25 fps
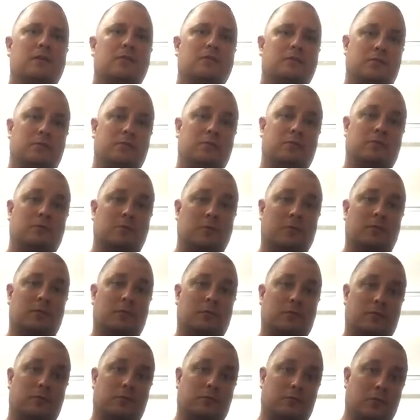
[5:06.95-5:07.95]
So just
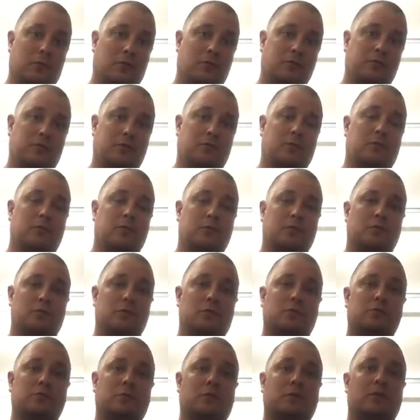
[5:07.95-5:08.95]
remember also, when you
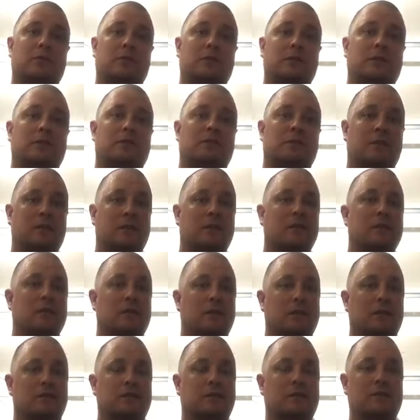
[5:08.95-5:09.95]
use one of these,
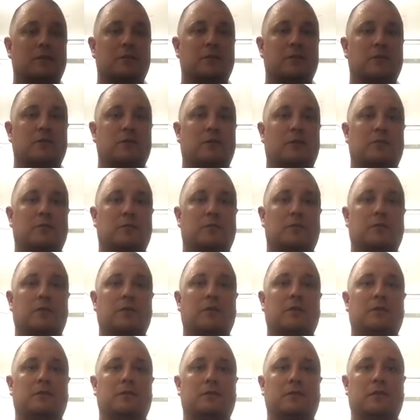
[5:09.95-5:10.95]
it's going to be tough to
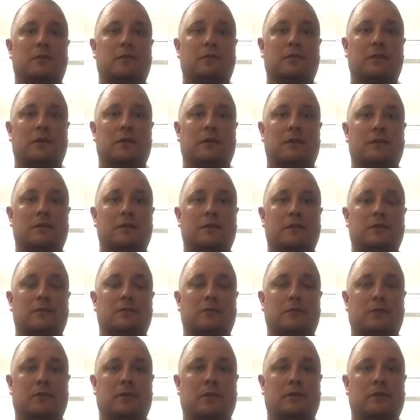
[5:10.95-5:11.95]
breathe if you ever get this in
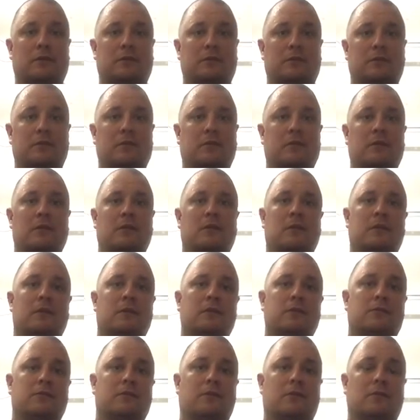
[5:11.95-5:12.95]
your lungs.
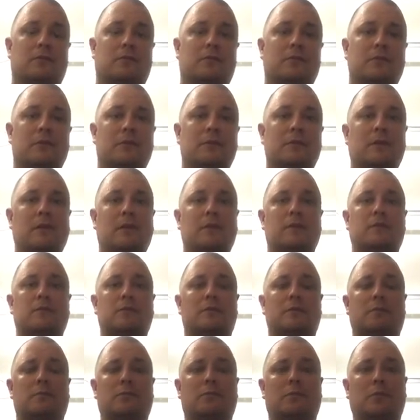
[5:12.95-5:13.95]
So
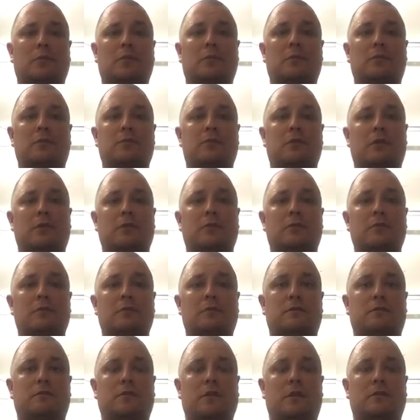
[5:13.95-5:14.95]
that's pretty much how to
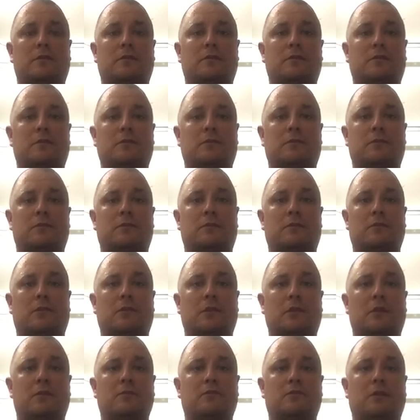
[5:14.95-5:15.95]
use a fire extinguisher in
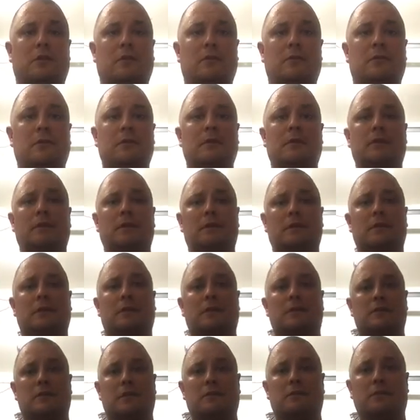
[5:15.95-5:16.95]
a nutshell. You
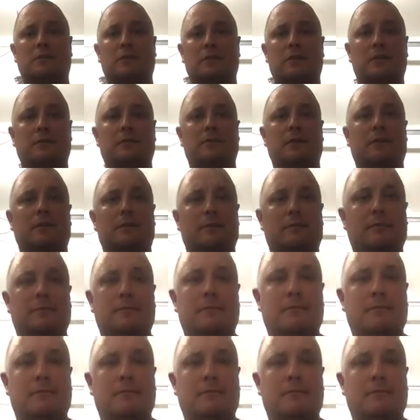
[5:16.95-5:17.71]
guys have a good evening.